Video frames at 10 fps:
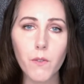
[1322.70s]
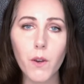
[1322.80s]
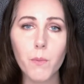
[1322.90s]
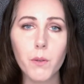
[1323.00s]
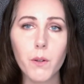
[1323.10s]
if you
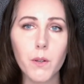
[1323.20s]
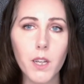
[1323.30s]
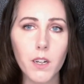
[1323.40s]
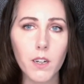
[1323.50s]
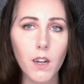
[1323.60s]
have Pluto
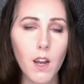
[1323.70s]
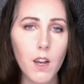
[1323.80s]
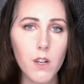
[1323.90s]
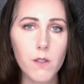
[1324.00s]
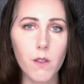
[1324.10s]
here.
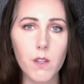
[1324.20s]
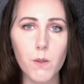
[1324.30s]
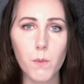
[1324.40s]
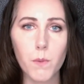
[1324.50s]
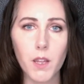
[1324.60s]
So
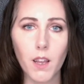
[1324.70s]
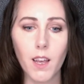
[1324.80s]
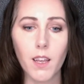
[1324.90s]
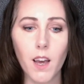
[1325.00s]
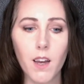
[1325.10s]
this would be
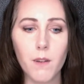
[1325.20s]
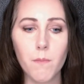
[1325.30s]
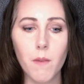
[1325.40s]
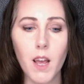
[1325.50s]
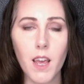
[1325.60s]
like
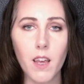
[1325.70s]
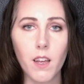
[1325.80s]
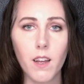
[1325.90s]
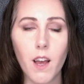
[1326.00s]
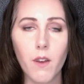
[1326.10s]

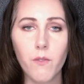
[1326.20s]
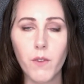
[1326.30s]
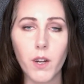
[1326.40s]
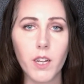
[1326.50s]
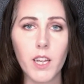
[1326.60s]
a
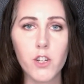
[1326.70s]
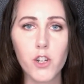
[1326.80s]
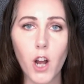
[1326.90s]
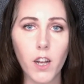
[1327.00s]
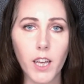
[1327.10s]
very
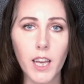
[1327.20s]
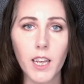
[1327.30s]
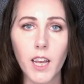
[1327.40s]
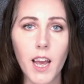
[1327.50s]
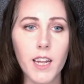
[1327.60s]

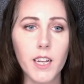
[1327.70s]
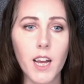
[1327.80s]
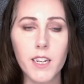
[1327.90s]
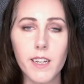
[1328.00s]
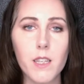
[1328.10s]
shocking and
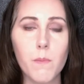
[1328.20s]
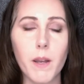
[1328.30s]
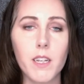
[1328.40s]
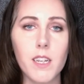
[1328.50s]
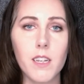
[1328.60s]

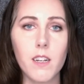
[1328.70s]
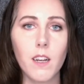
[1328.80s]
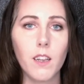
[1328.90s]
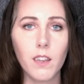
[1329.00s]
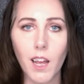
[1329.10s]

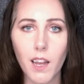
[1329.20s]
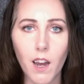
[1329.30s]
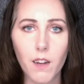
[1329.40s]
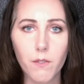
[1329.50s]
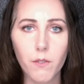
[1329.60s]
unexpected
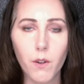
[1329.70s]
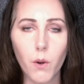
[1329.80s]
layoff.